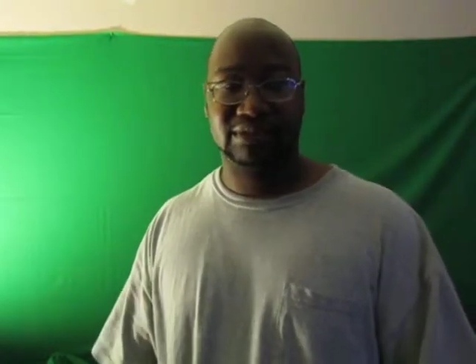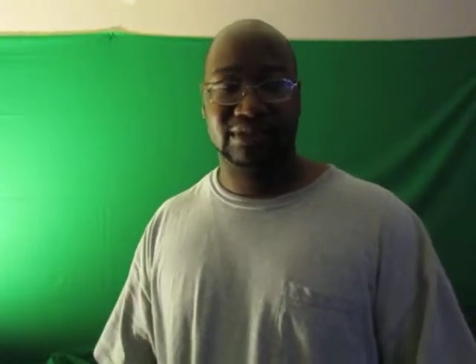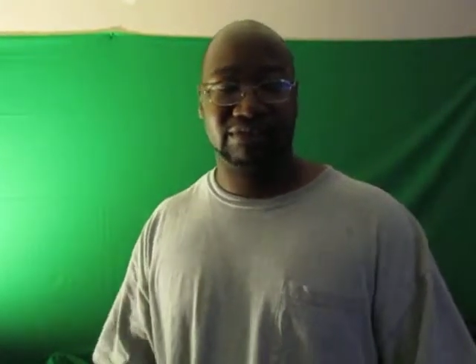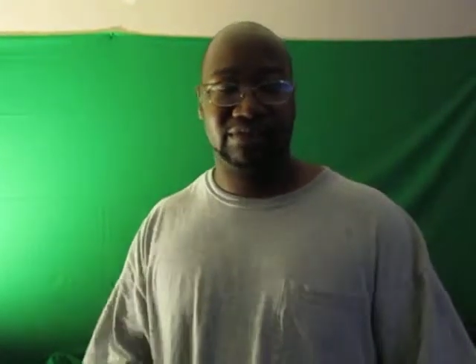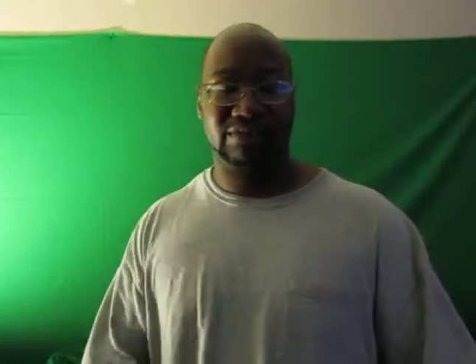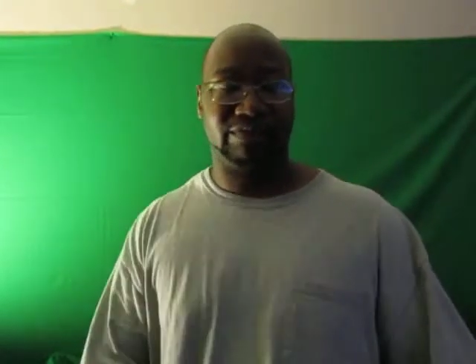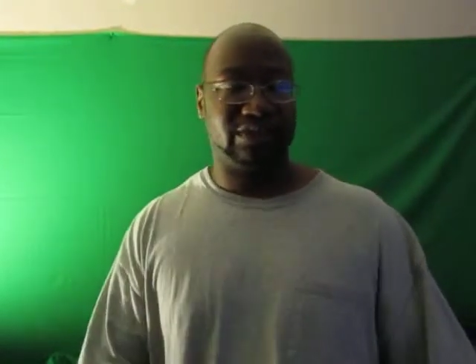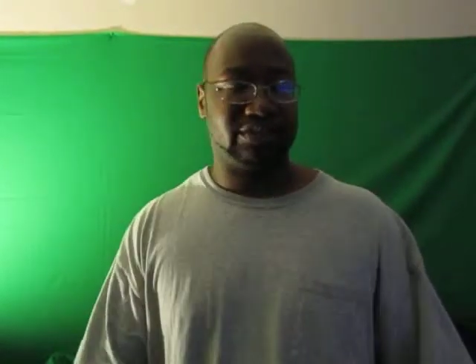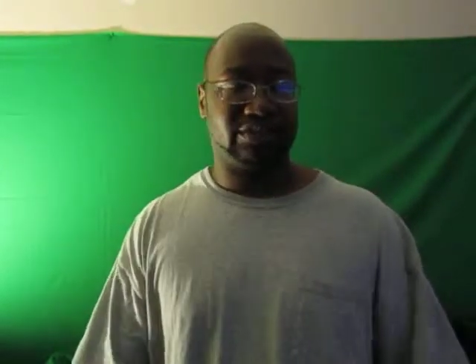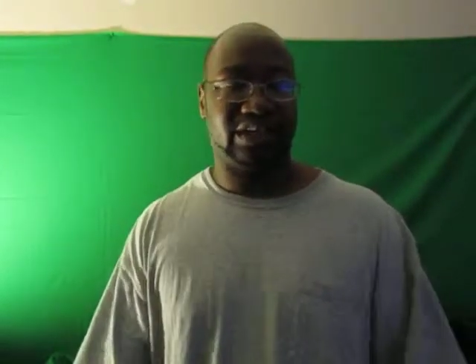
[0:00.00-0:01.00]
if your
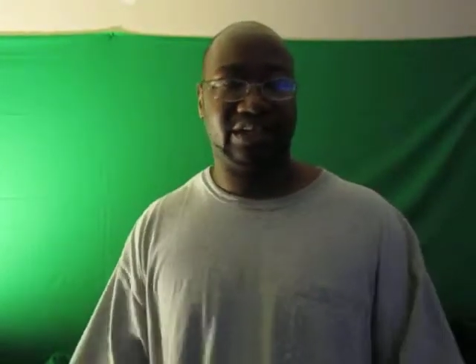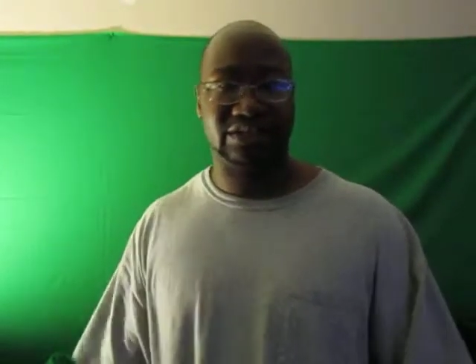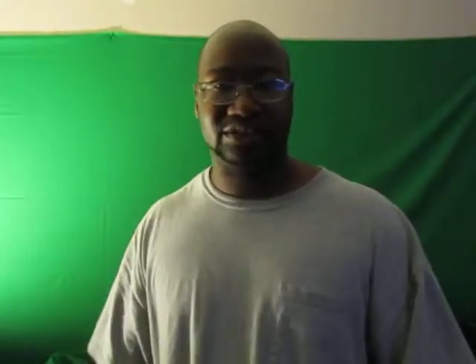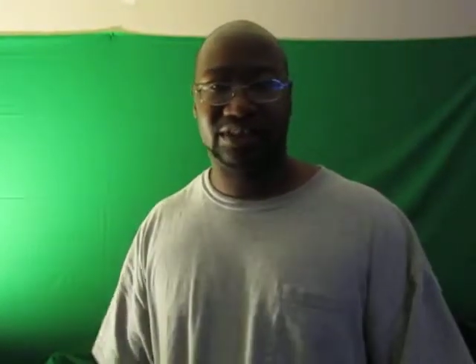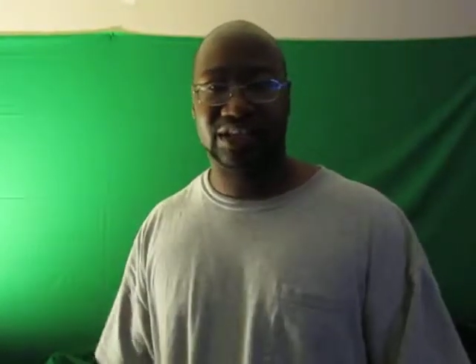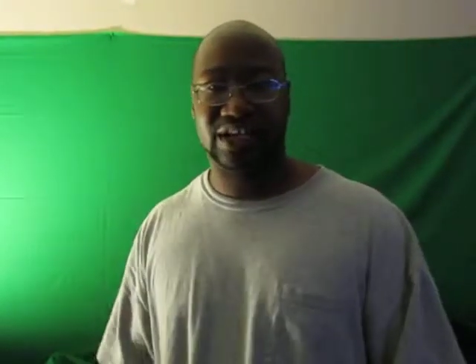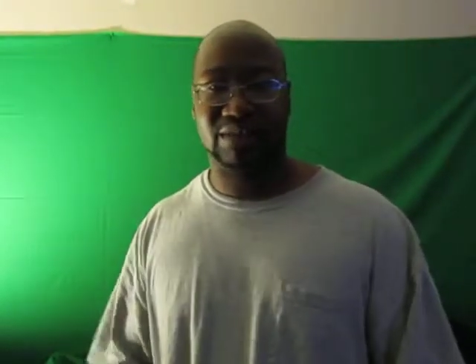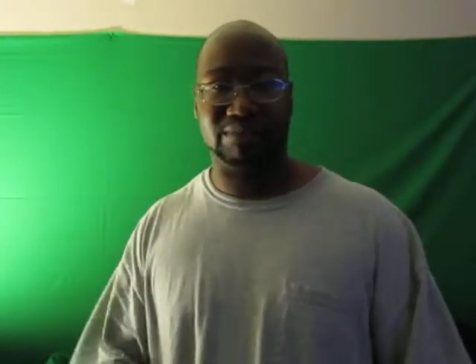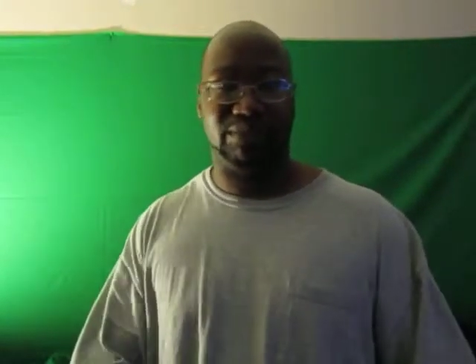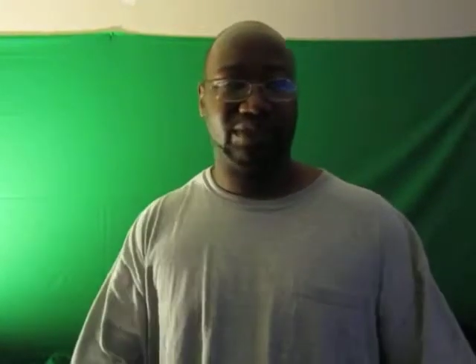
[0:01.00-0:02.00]
investor can't understand how
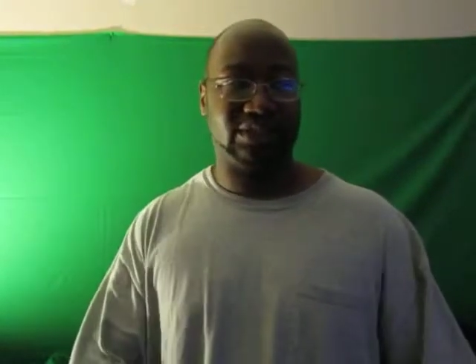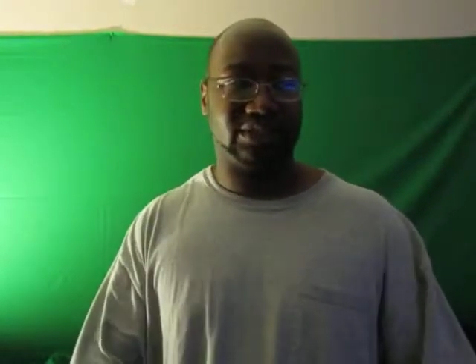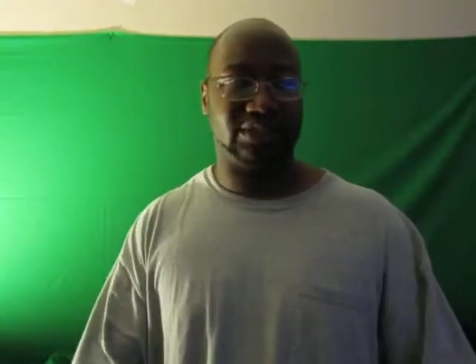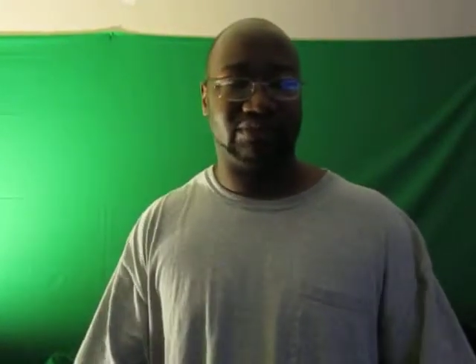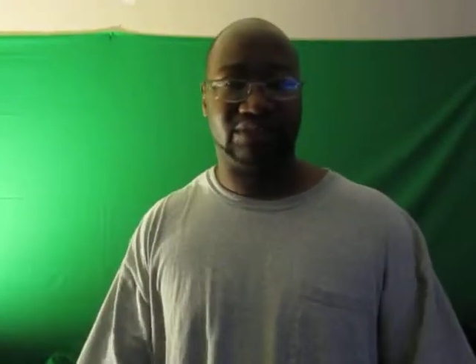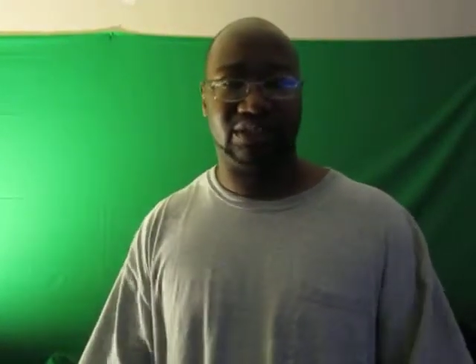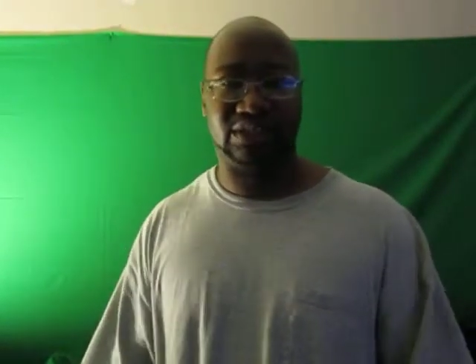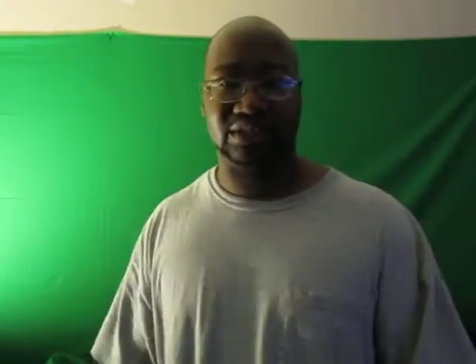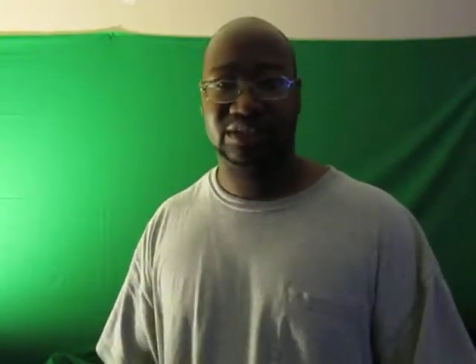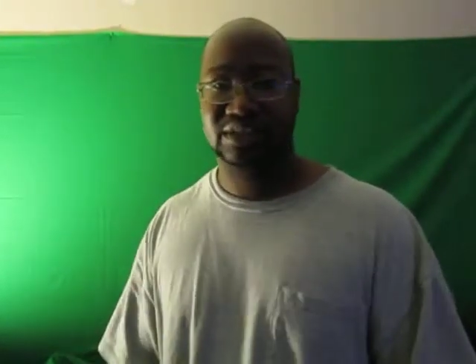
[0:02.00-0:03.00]
businesses
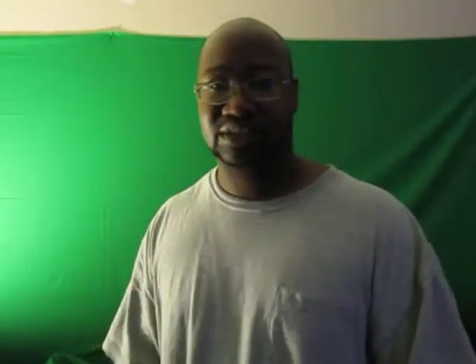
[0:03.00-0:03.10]
run,